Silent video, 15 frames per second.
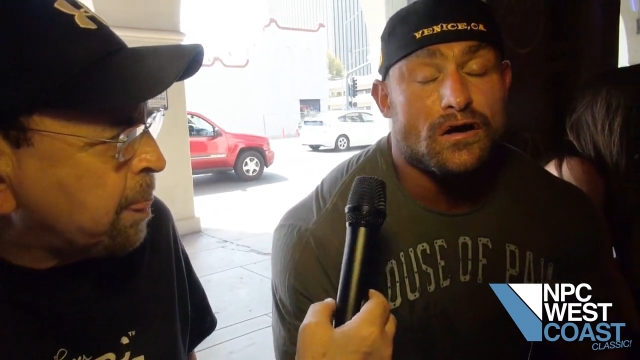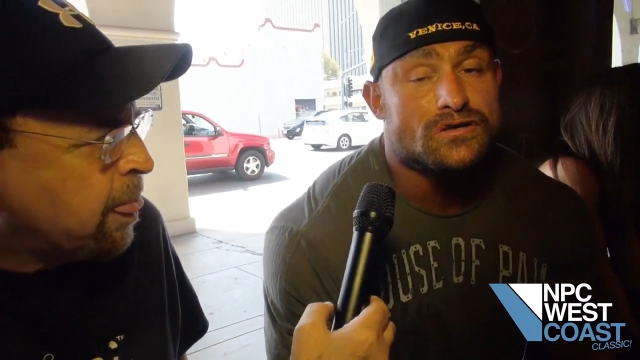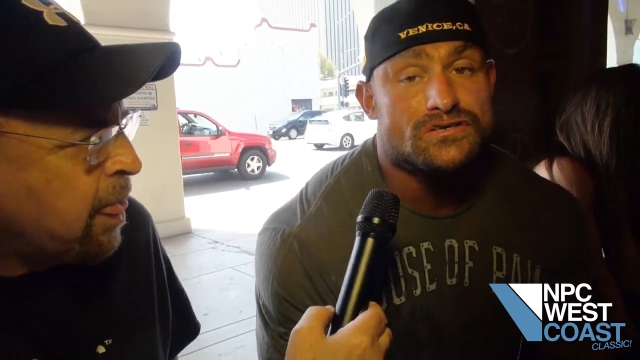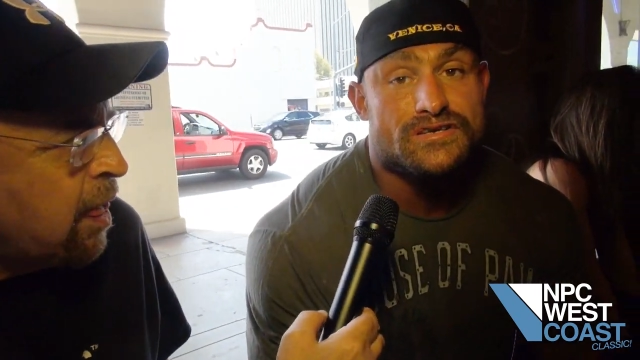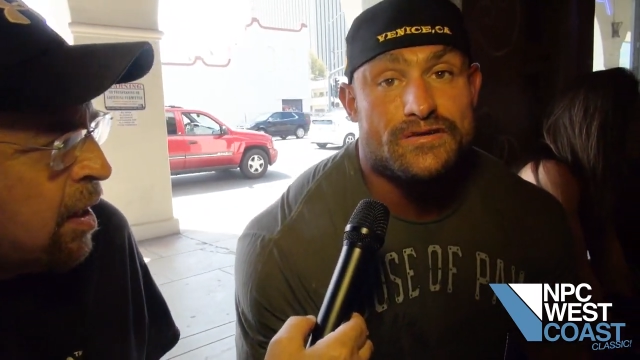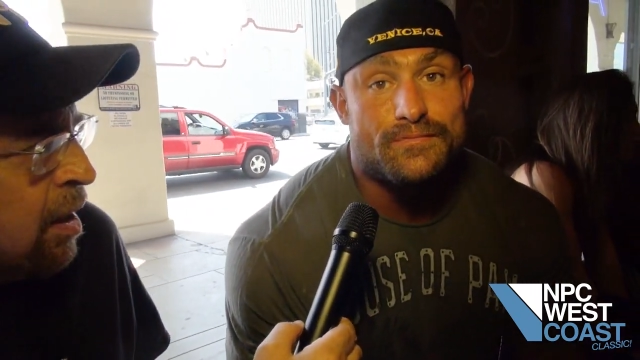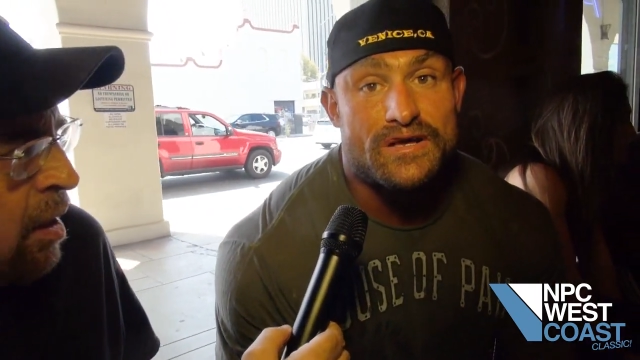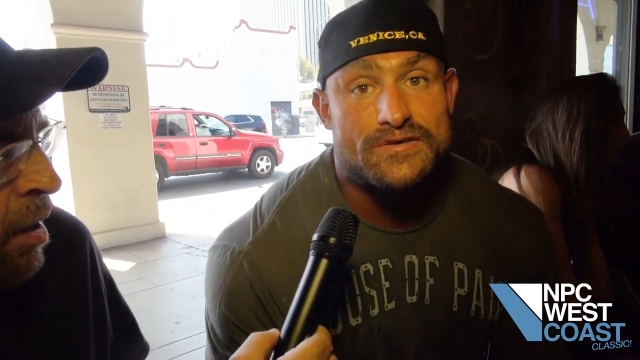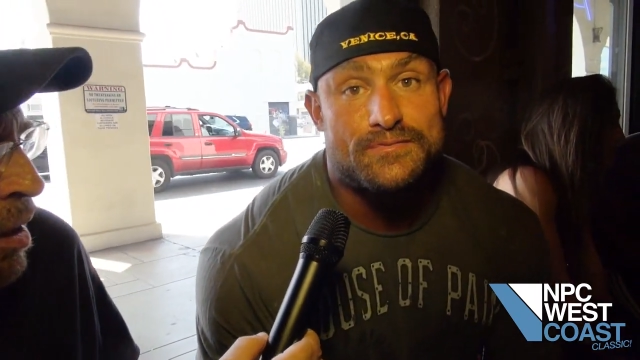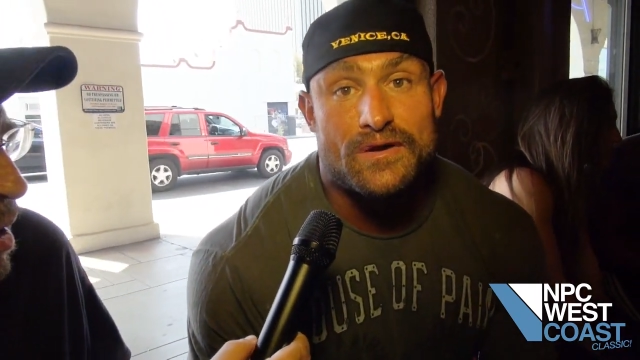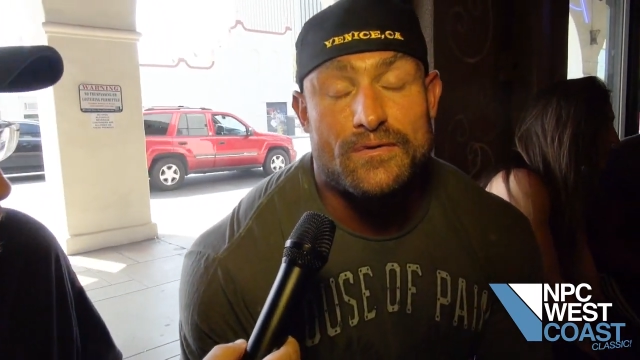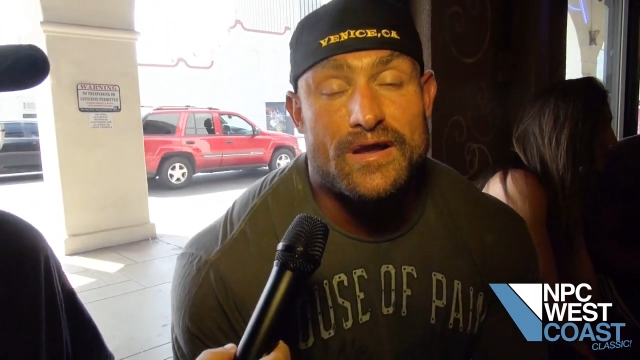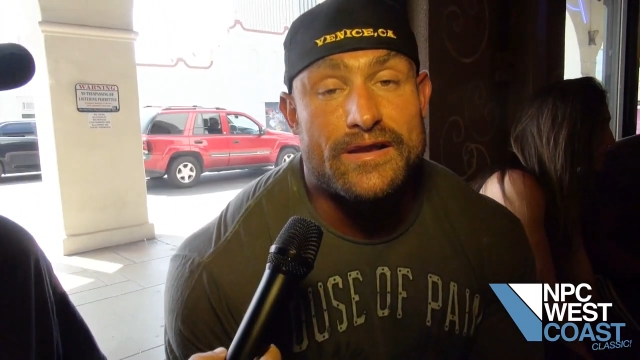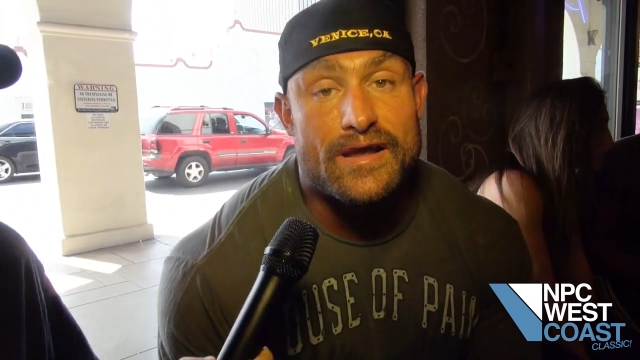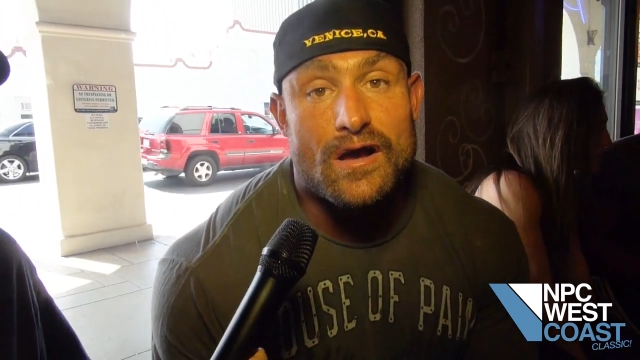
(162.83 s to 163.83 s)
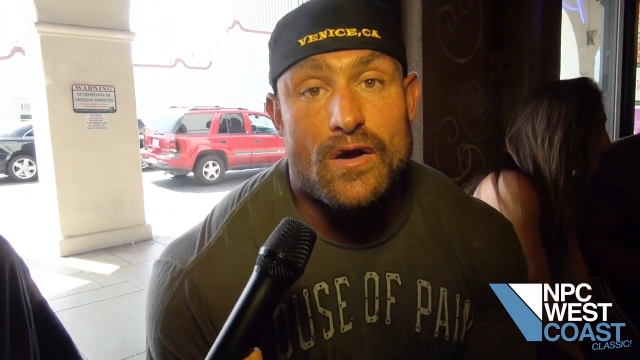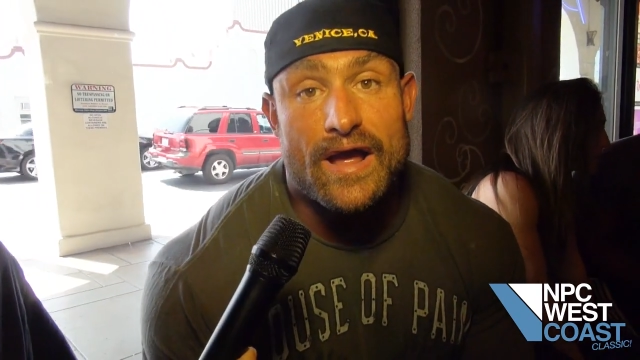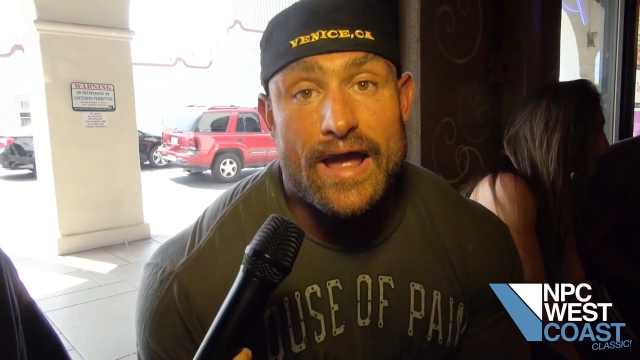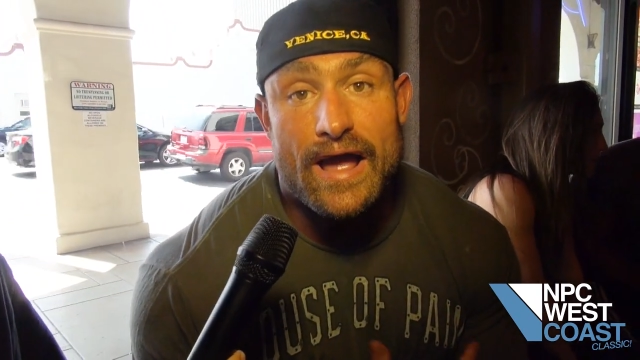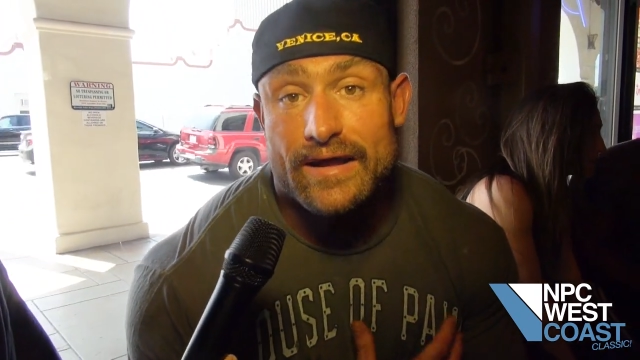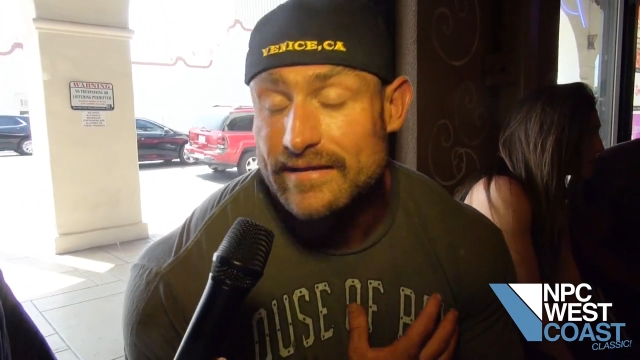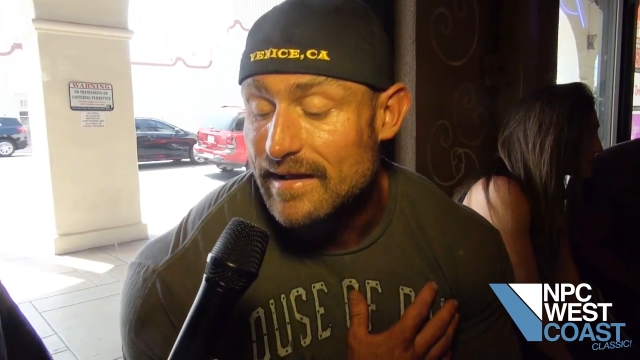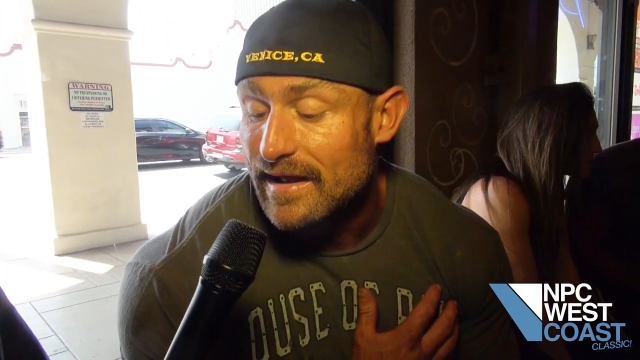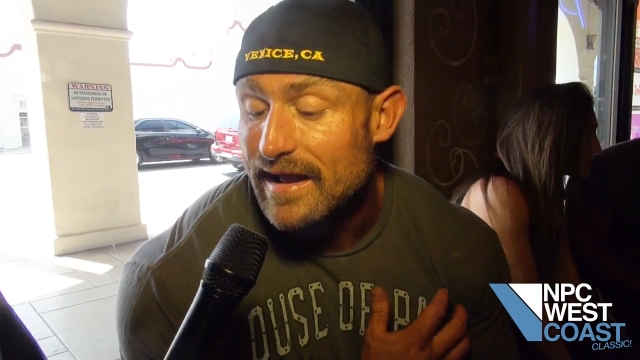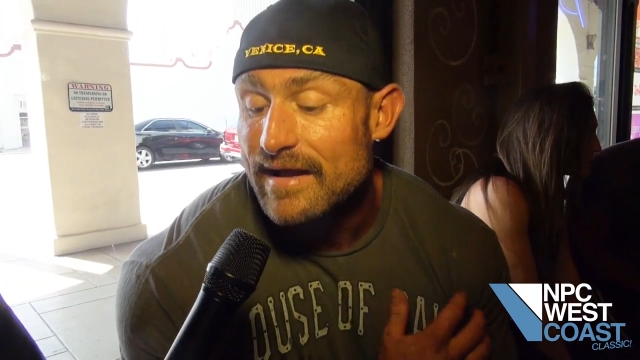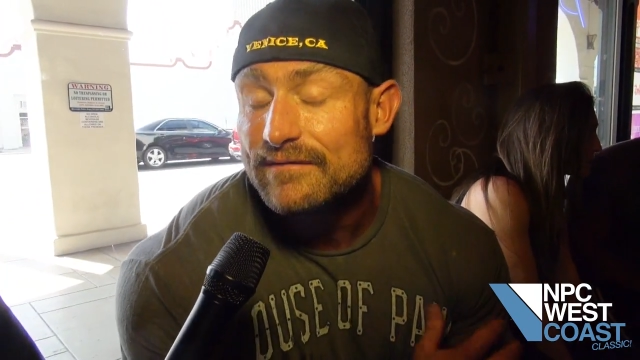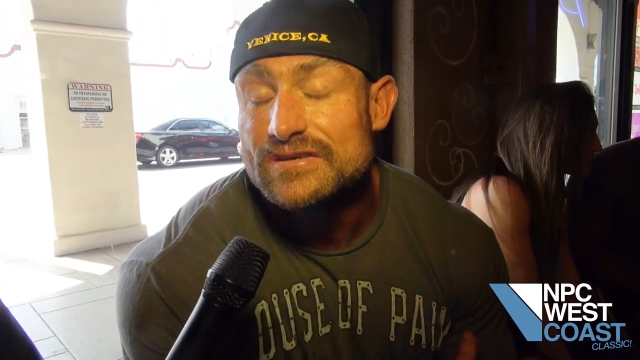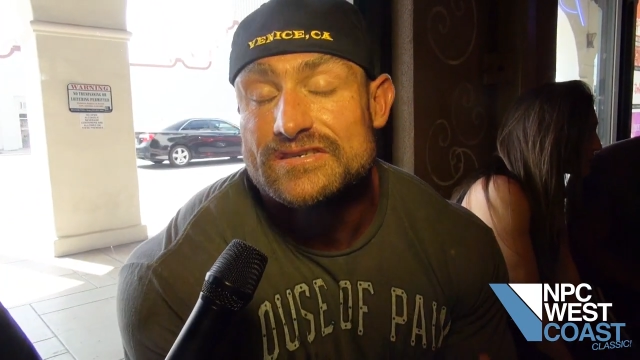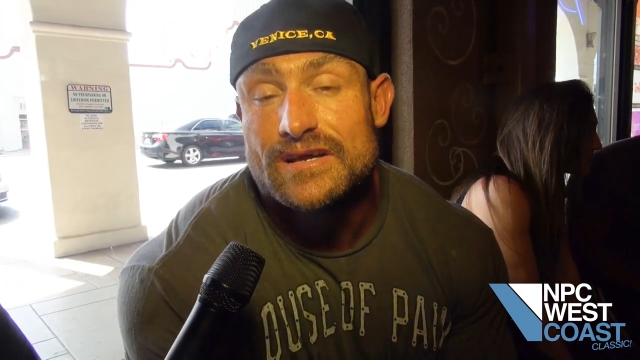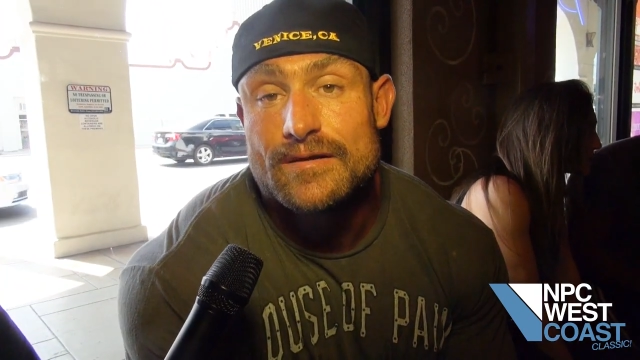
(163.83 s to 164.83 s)
Honestly, the best bet right now, I
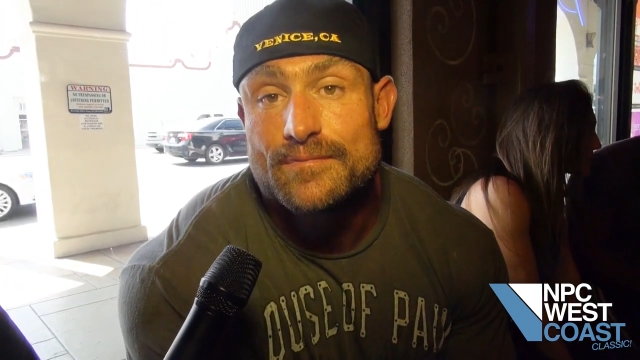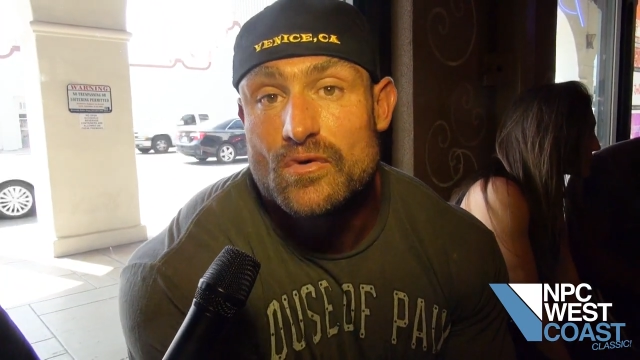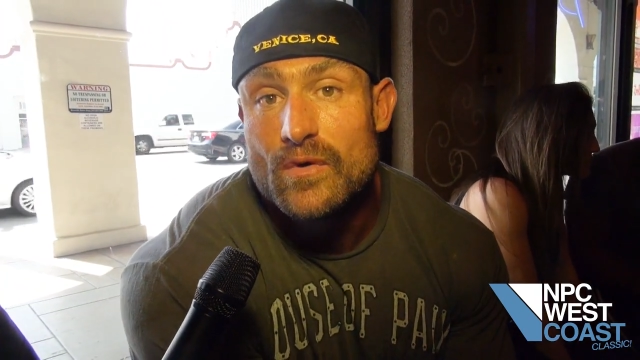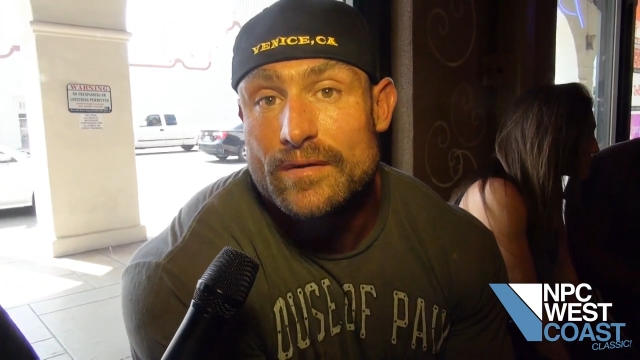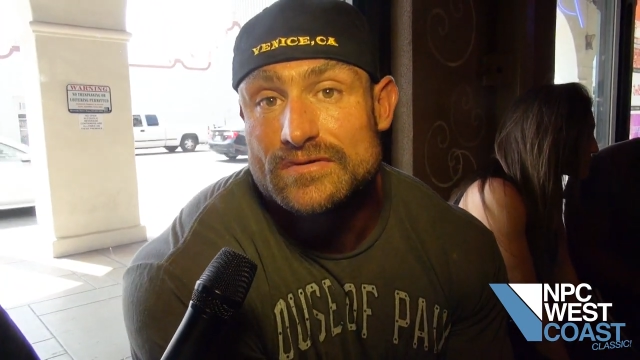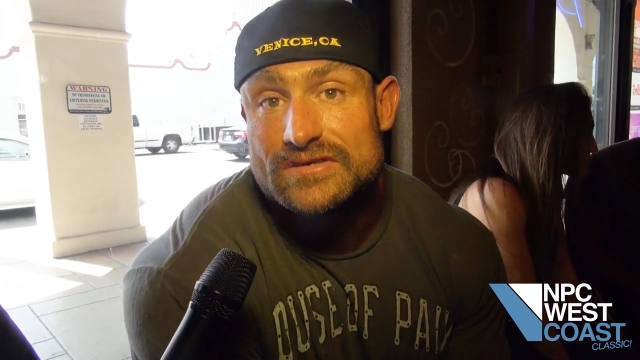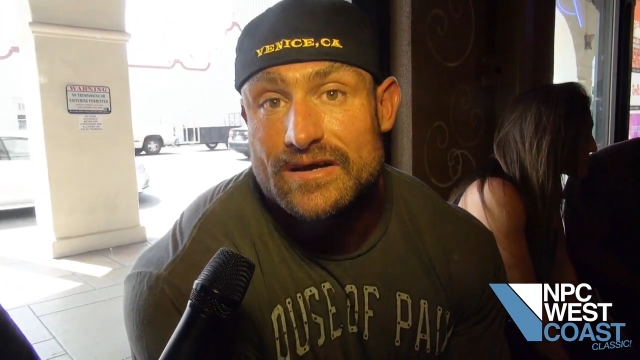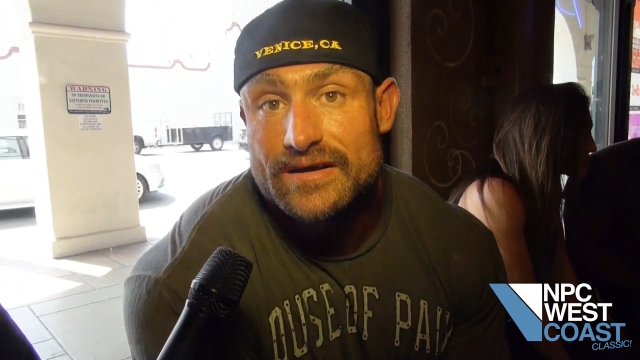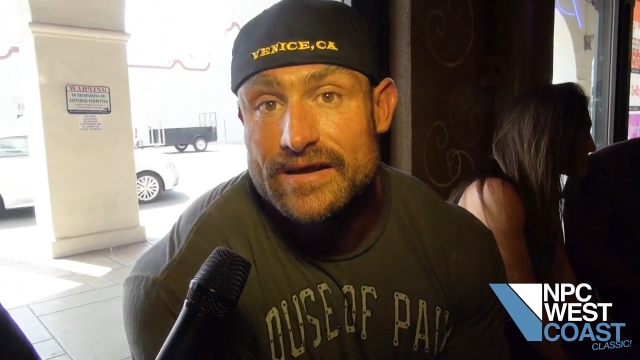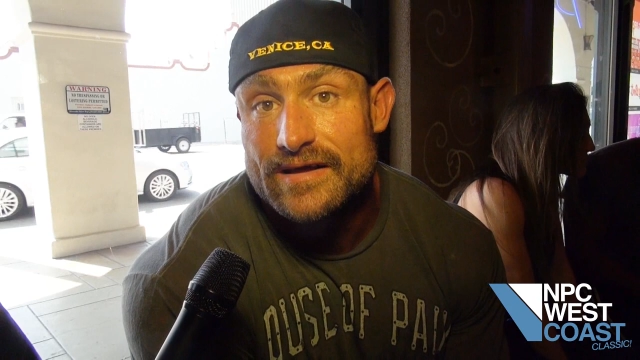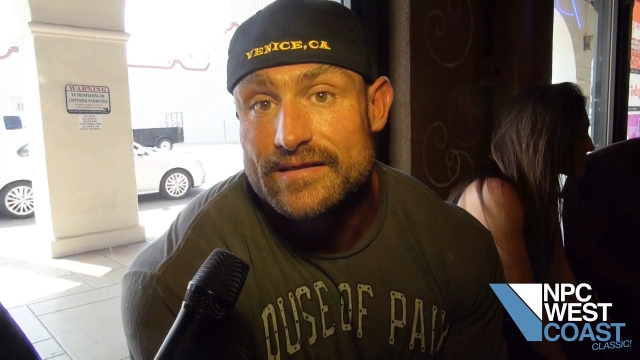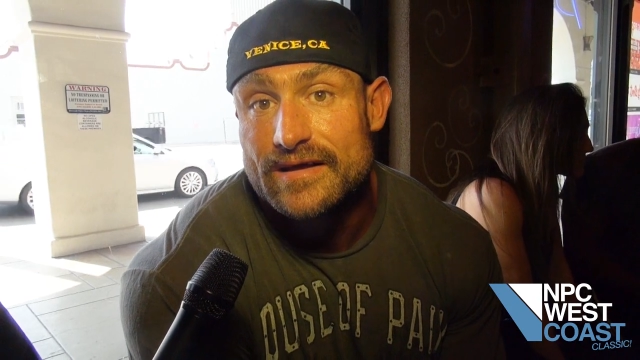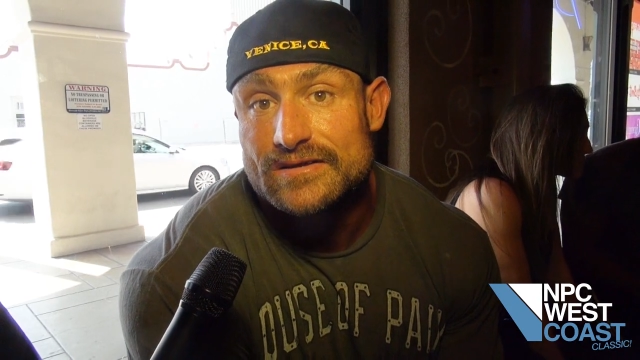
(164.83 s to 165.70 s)
haven't set up a website yet.